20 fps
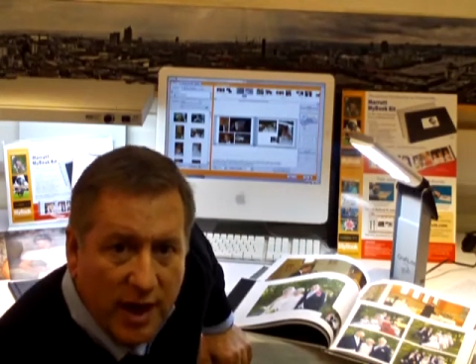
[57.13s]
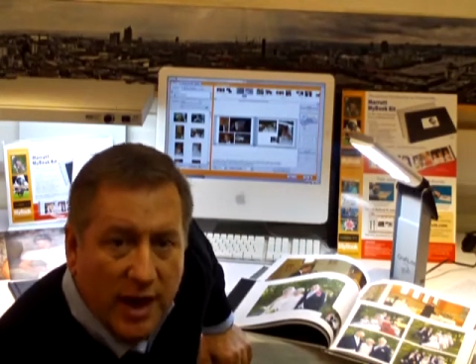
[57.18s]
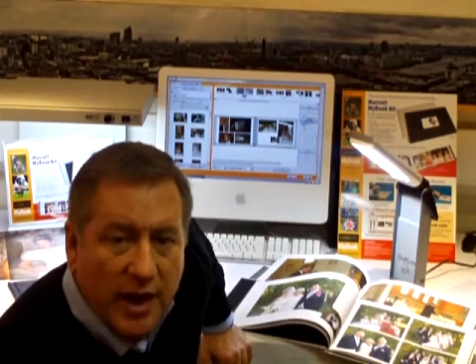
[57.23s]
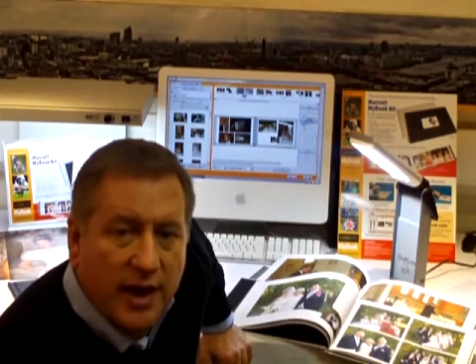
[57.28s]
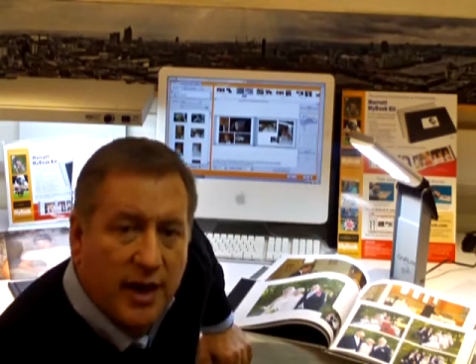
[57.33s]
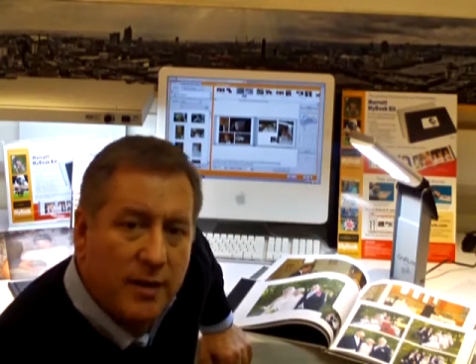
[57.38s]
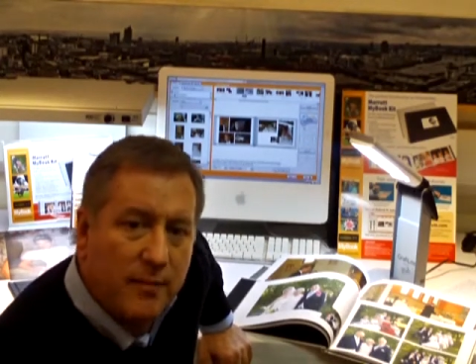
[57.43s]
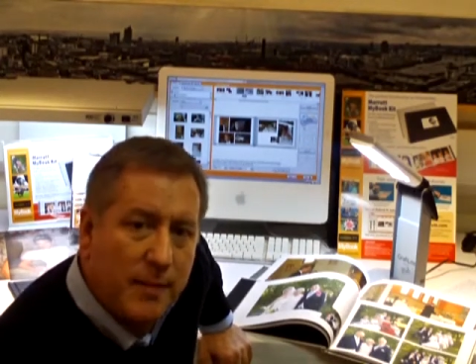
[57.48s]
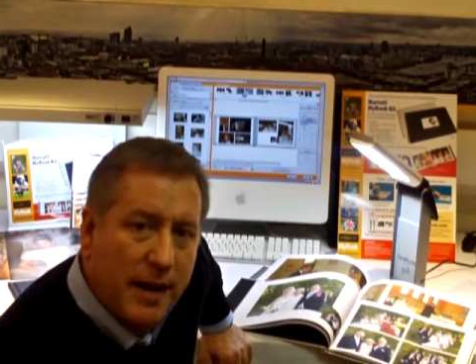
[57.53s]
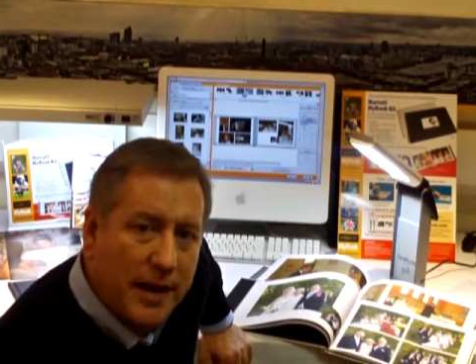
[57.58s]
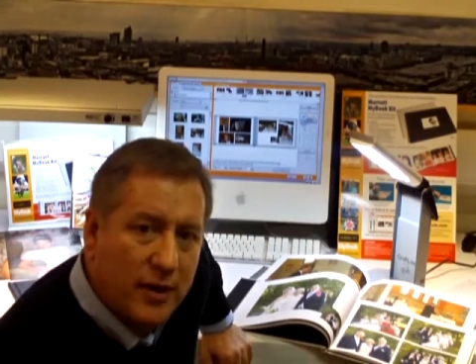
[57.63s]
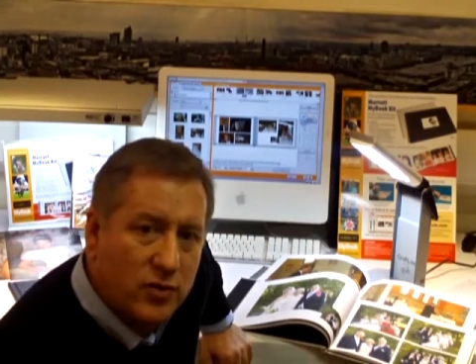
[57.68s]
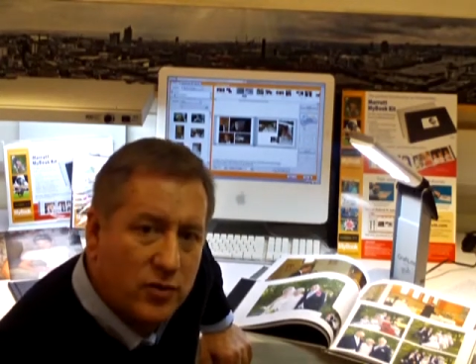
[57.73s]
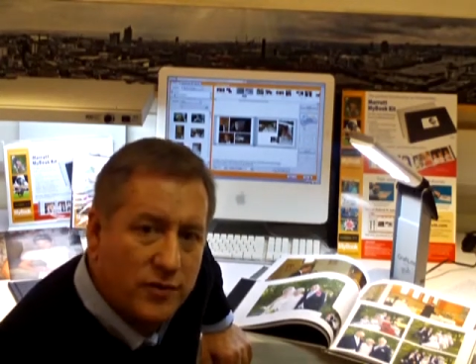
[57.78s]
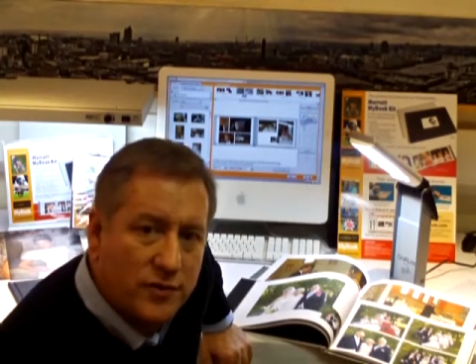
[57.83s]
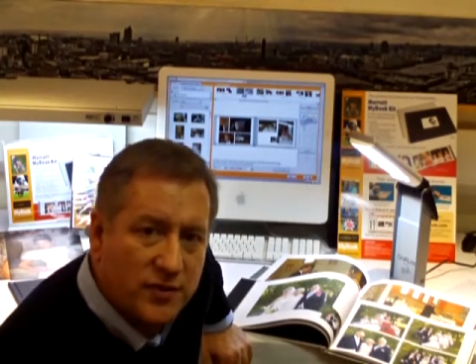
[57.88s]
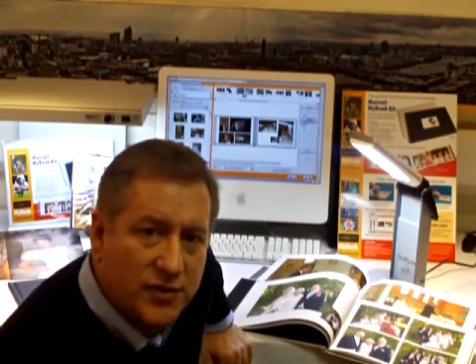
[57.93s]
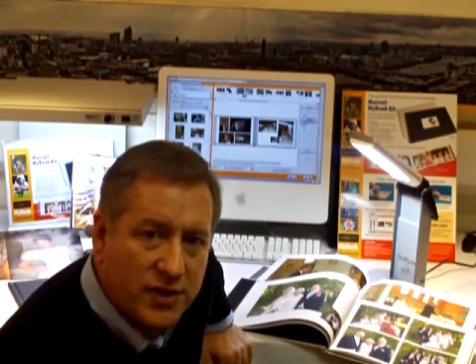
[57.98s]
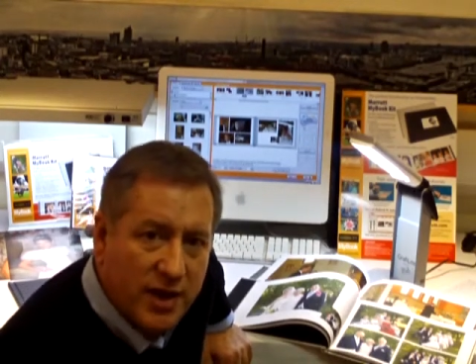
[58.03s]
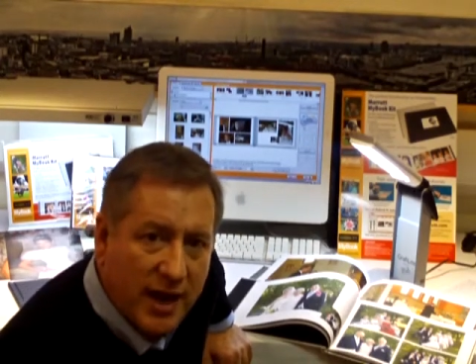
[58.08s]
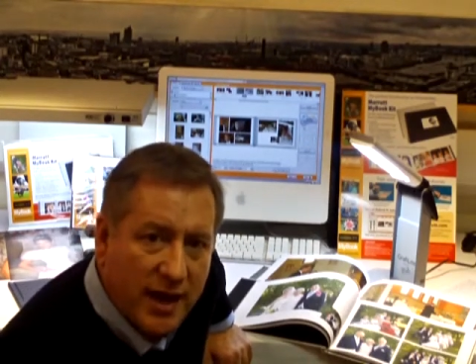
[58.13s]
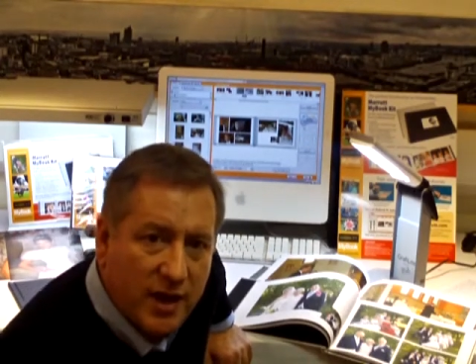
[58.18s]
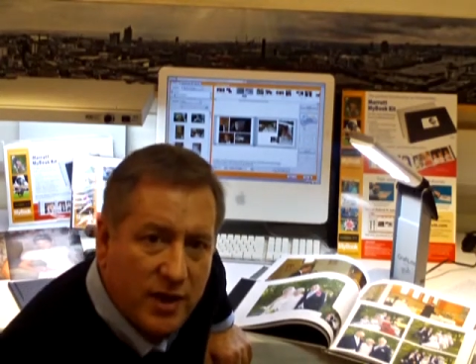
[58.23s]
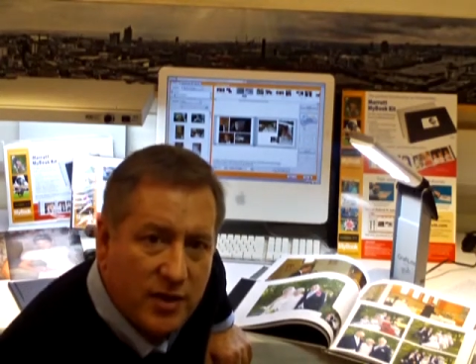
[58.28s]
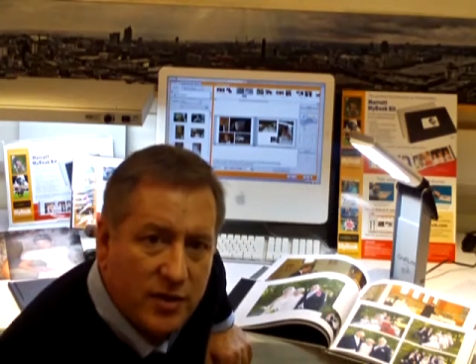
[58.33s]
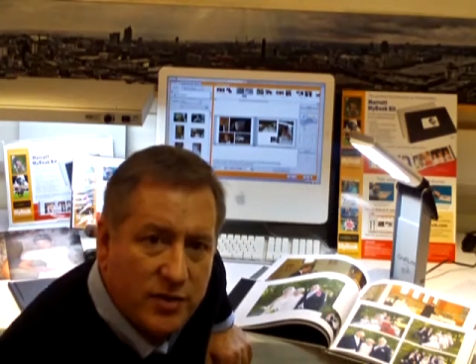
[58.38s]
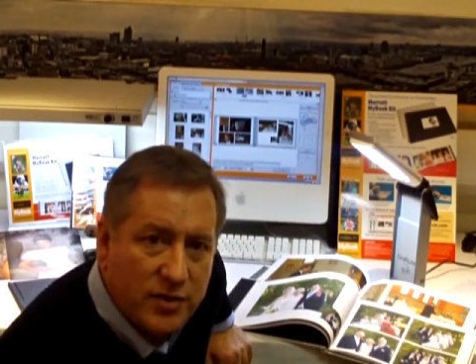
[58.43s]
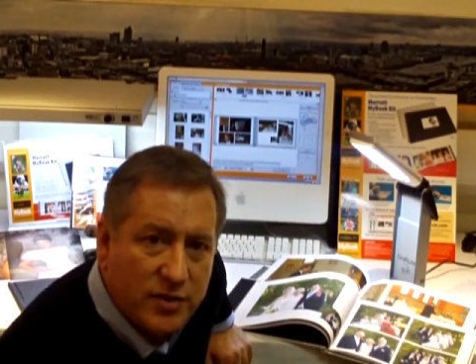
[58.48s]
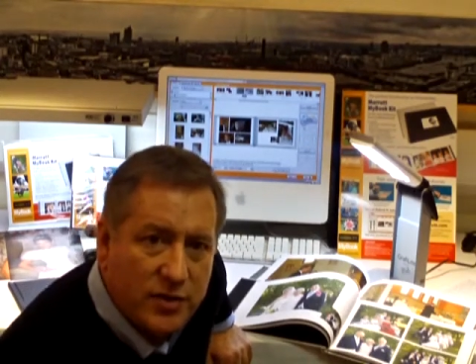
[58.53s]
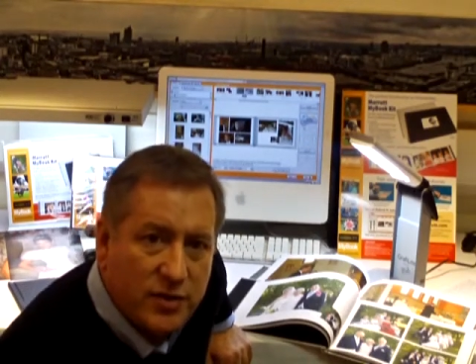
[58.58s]
in a matter of
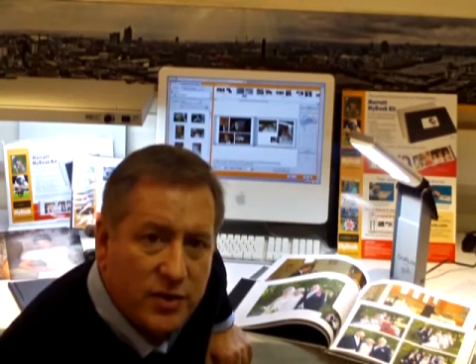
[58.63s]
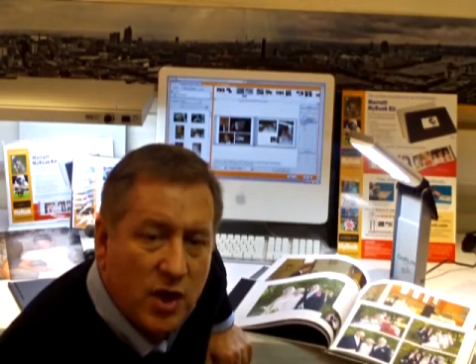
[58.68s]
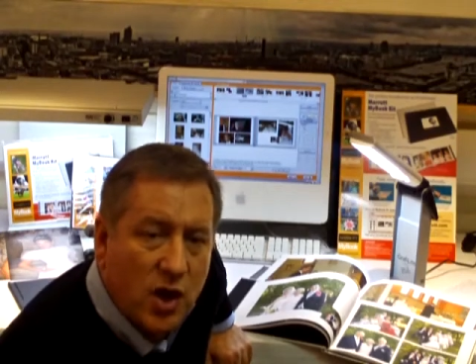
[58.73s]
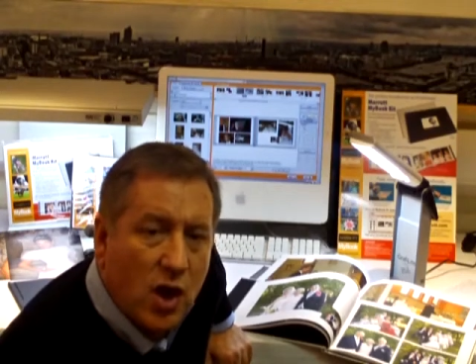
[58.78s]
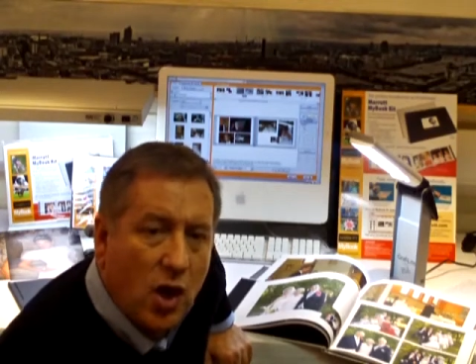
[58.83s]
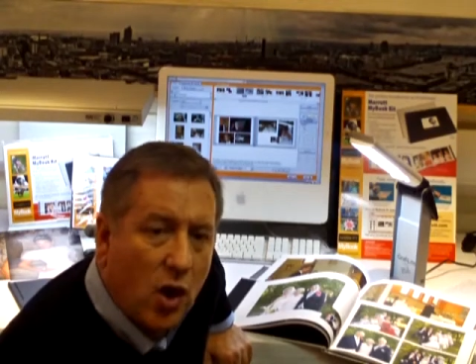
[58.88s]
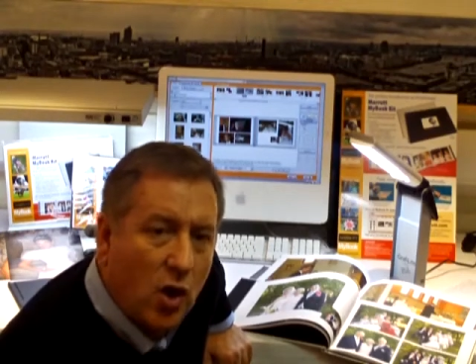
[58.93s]
seconds